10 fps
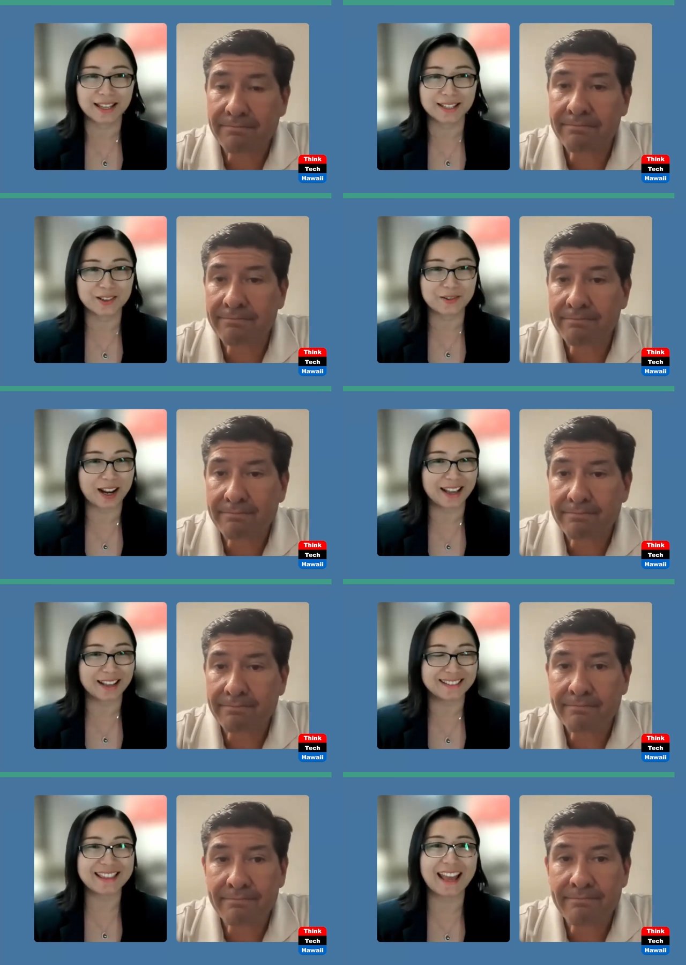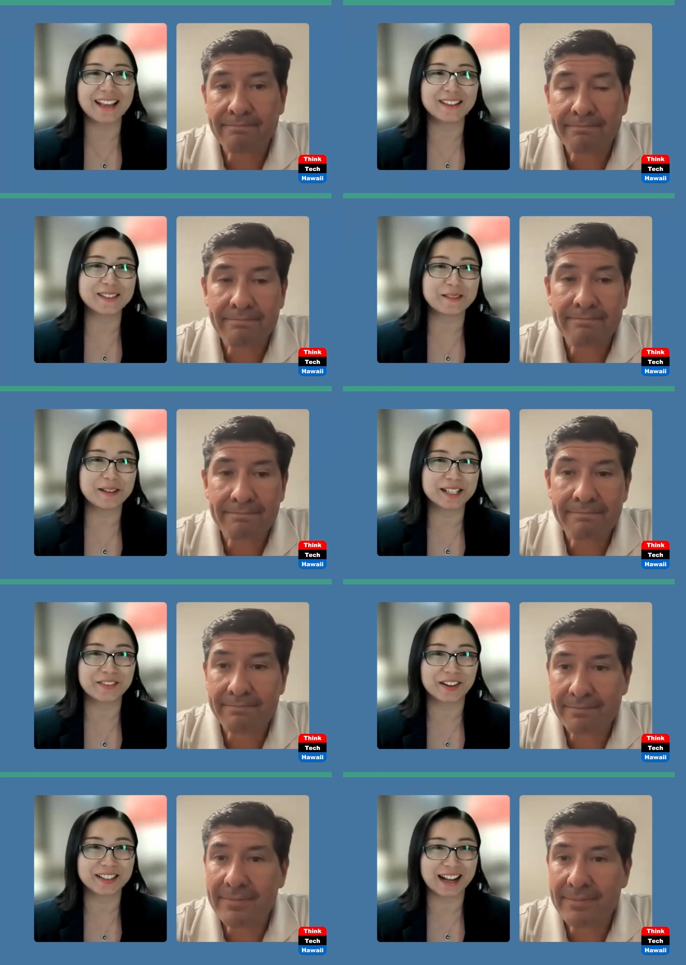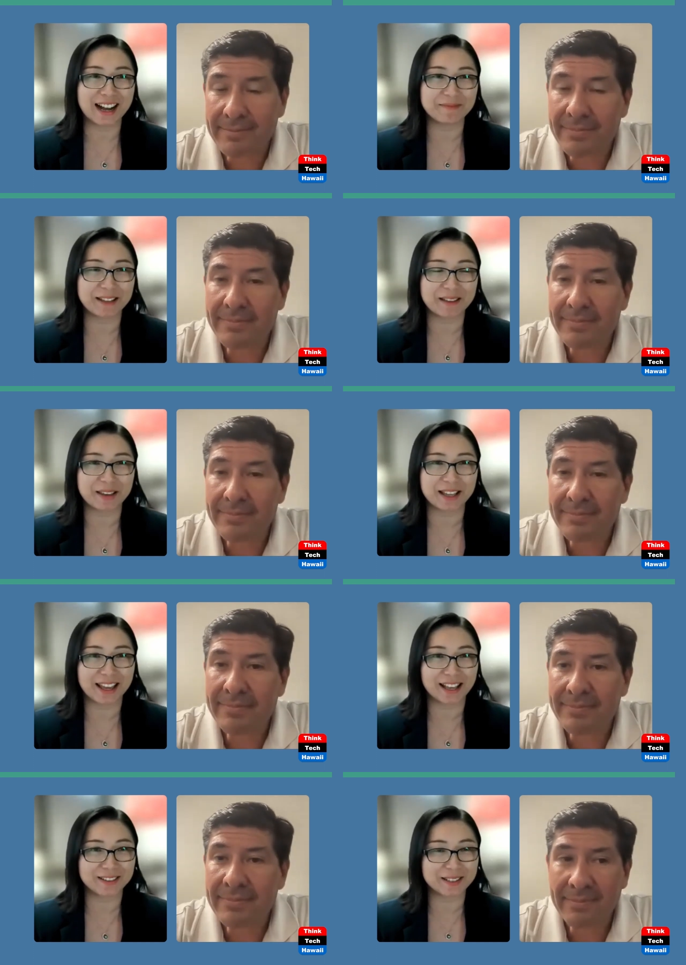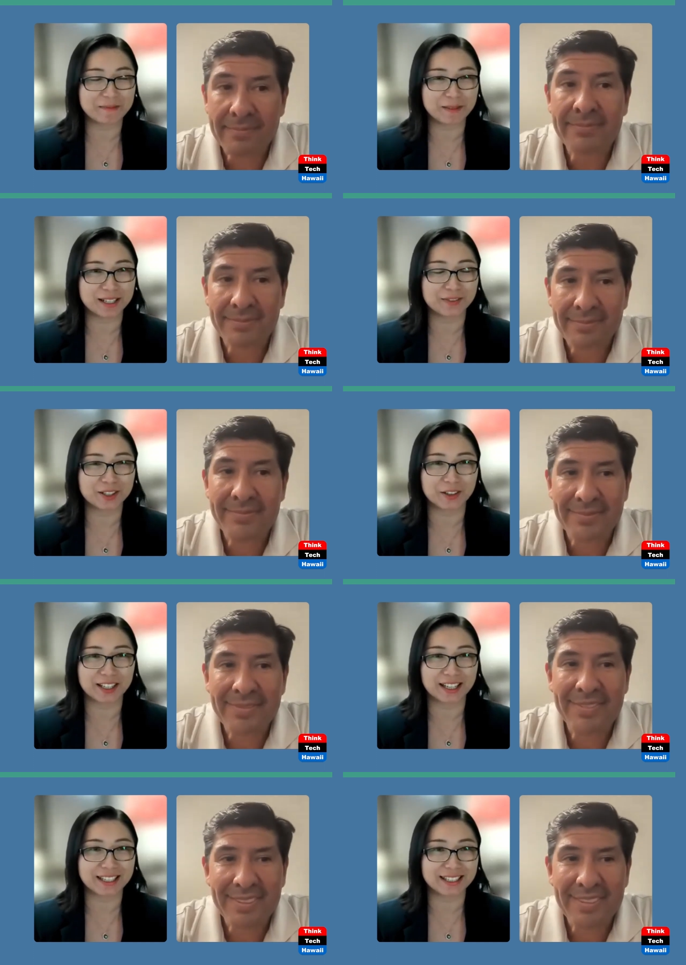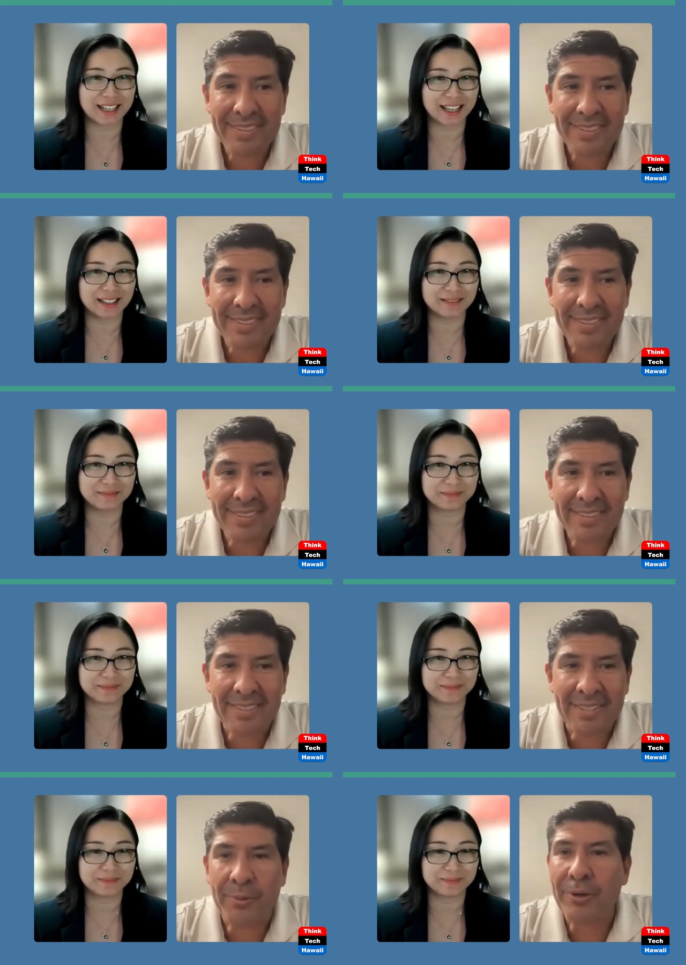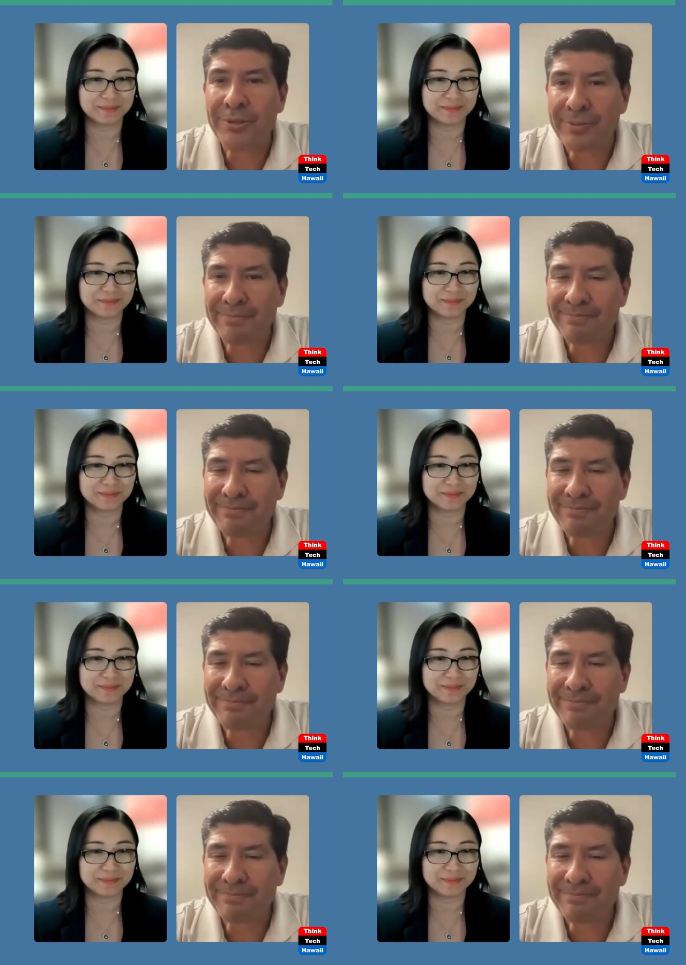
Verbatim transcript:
Speaker 1: That's great. Thank you so much for your time, Damian. Thank you so much for joining us today.
Speaker 2: You're welcome.